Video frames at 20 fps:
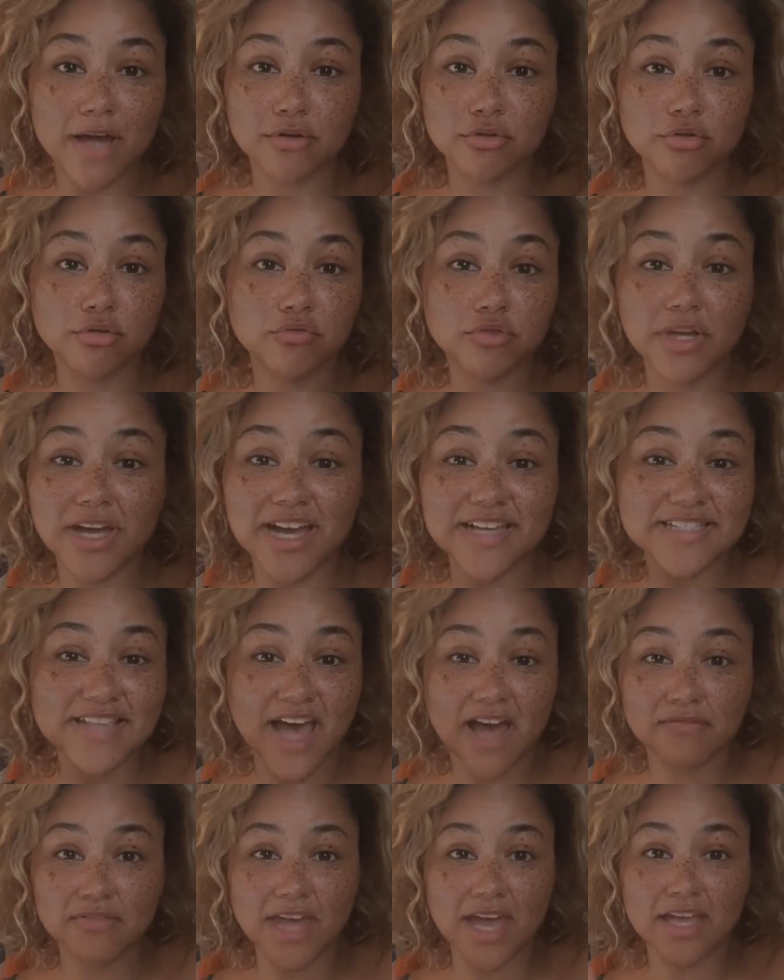I don't know if you
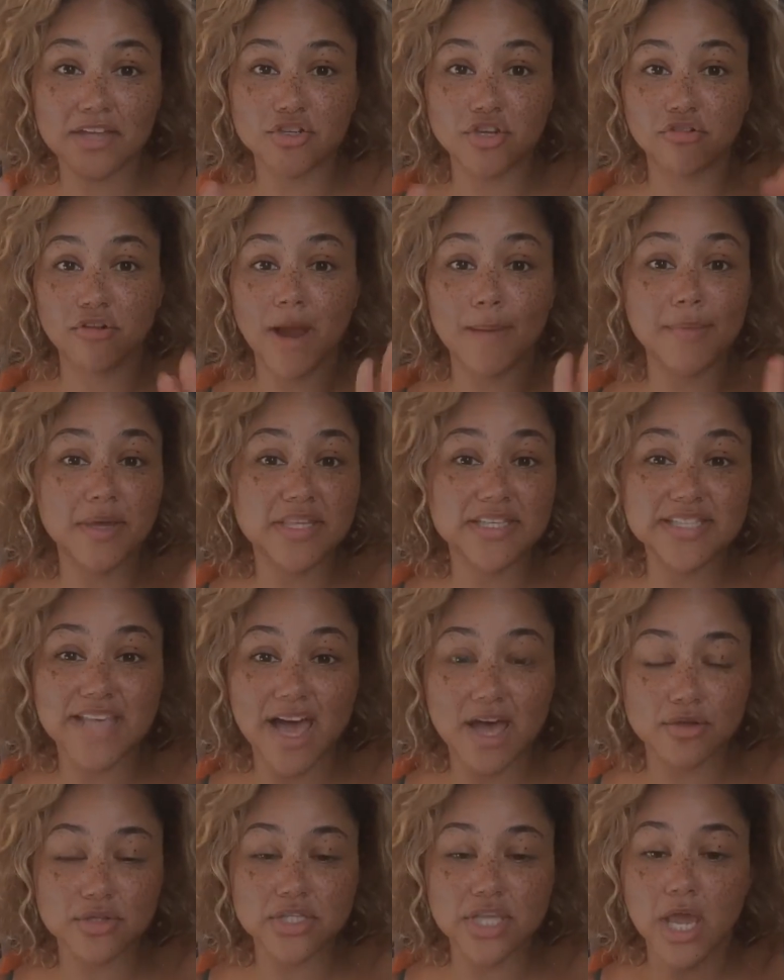guys have that in your
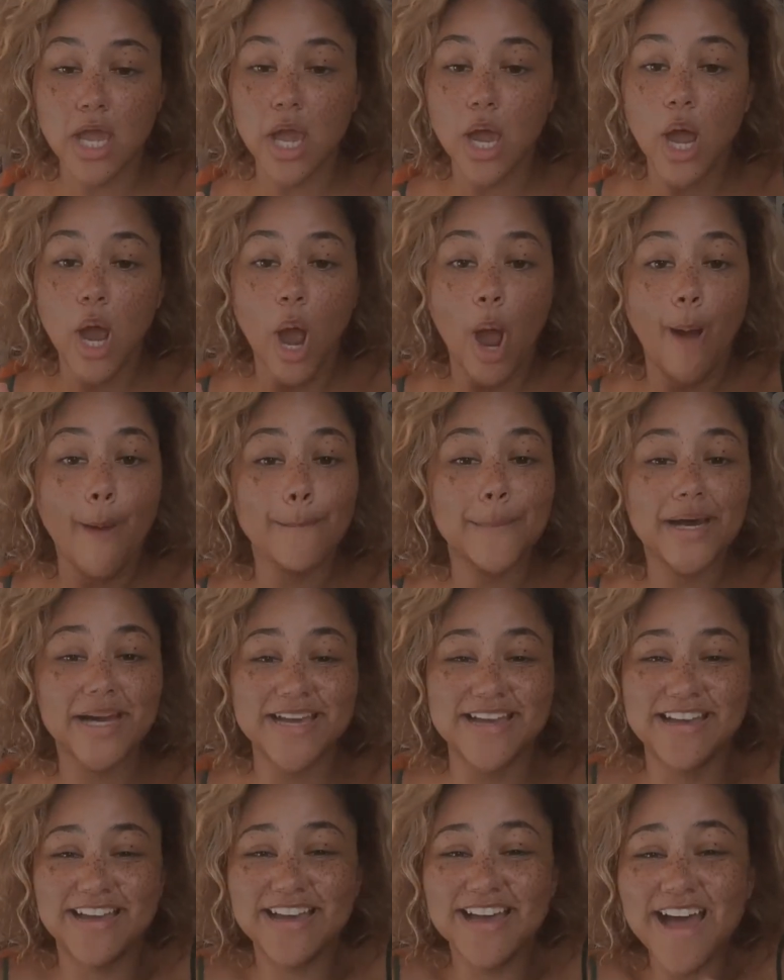grandmother's house,
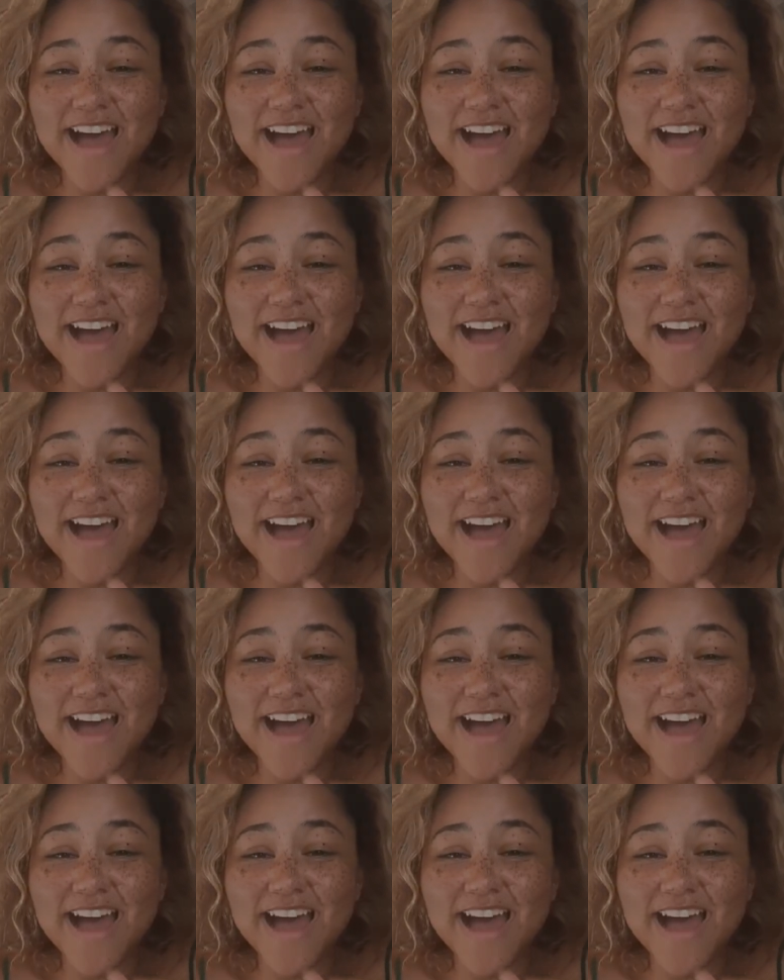but